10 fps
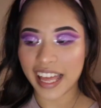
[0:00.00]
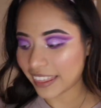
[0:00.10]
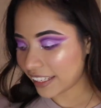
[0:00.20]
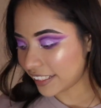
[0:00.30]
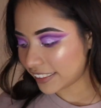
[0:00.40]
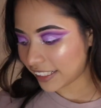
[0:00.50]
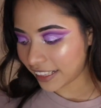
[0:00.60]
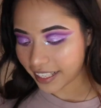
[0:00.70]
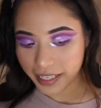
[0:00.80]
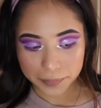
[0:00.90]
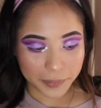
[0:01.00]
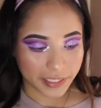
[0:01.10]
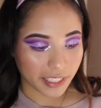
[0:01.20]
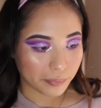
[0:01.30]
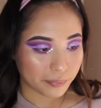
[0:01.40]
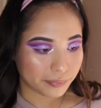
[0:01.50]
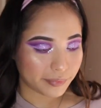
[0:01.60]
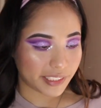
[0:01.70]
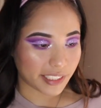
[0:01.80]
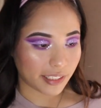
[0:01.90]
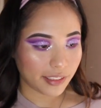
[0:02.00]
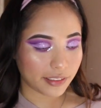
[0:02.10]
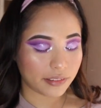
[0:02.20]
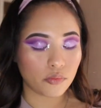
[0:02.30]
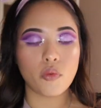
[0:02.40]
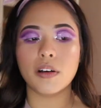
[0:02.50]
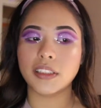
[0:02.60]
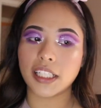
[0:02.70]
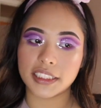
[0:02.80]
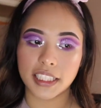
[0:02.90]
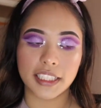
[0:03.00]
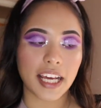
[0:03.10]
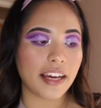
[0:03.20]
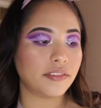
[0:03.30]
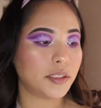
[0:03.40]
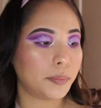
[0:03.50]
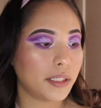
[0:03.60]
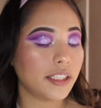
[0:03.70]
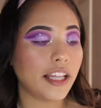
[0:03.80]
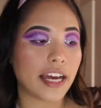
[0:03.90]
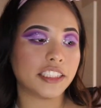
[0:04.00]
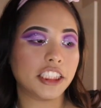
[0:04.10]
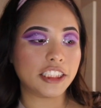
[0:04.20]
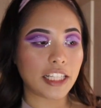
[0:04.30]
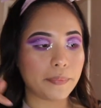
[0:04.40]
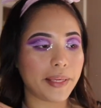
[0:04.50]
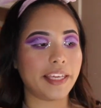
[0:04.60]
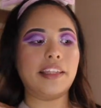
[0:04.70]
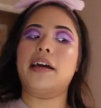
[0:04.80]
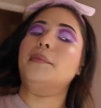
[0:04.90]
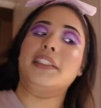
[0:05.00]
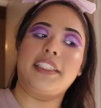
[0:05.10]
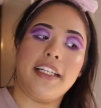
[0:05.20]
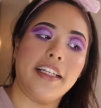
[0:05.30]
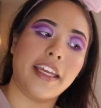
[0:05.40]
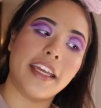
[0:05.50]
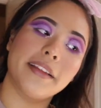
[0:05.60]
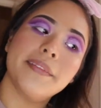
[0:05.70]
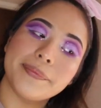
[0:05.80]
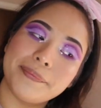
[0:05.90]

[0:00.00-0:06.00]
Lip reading: I think it's lips and I'm done. Well, not done. I have to put lashes, not making that mistake again.